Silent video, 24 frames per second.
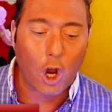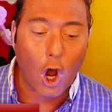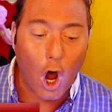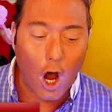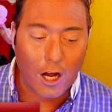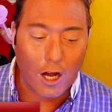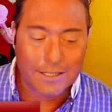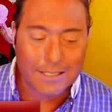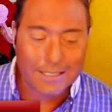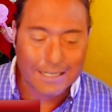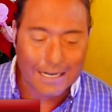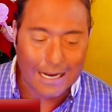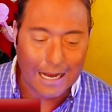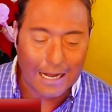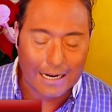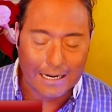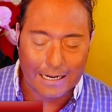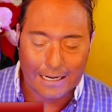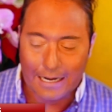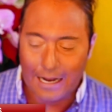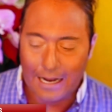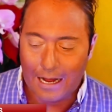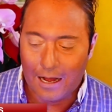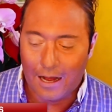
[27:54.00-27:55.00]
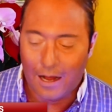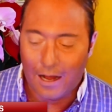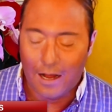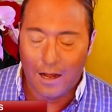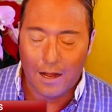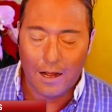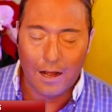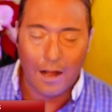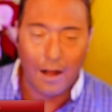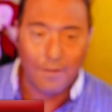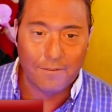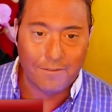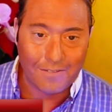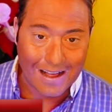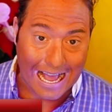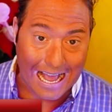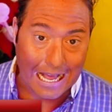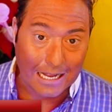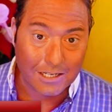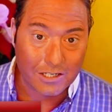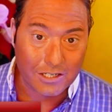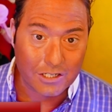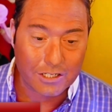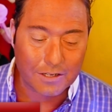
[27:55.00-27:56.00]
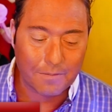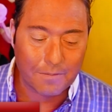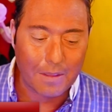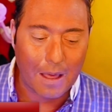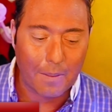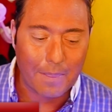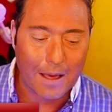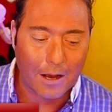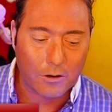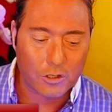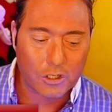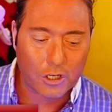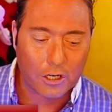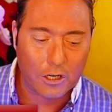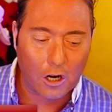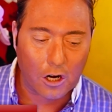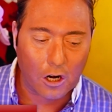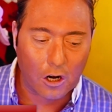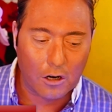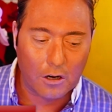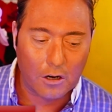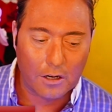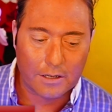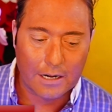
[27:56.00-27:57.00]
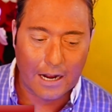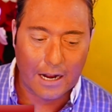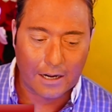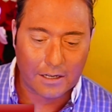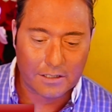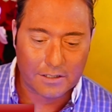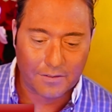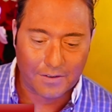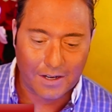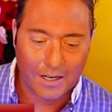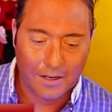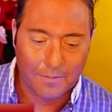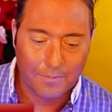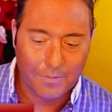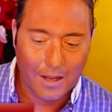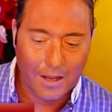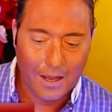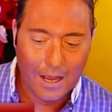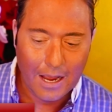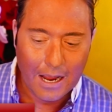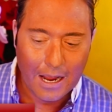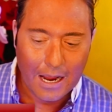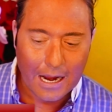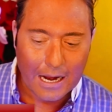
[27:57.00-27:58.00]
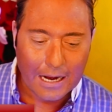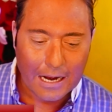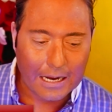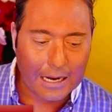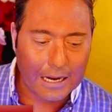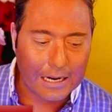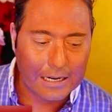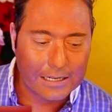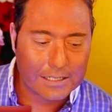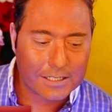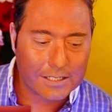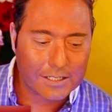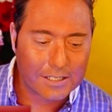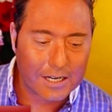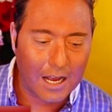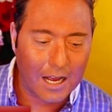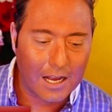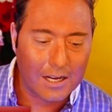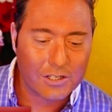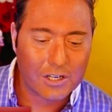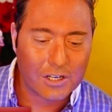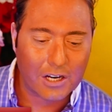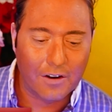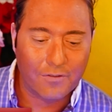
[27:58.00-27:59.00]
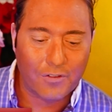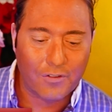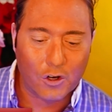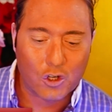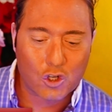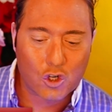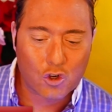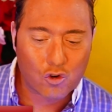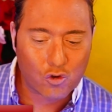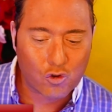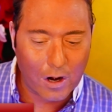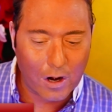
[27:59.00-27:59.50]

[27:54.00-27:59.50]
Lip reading: cost-cutting event, and that was going to hurt it negatively. He says, if you're